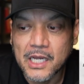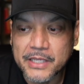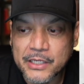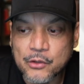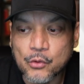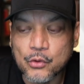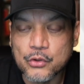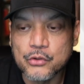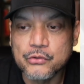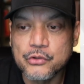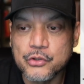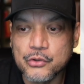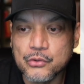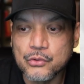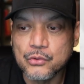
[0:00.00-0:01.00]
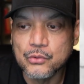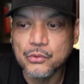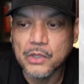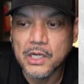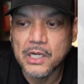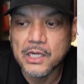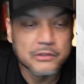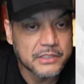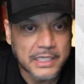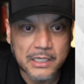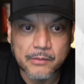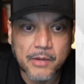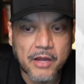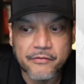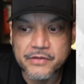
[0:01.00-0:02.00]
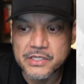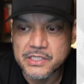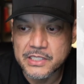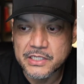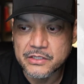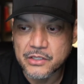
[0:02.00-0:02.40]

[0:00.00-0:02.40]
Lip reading: in order to sell them, obviously.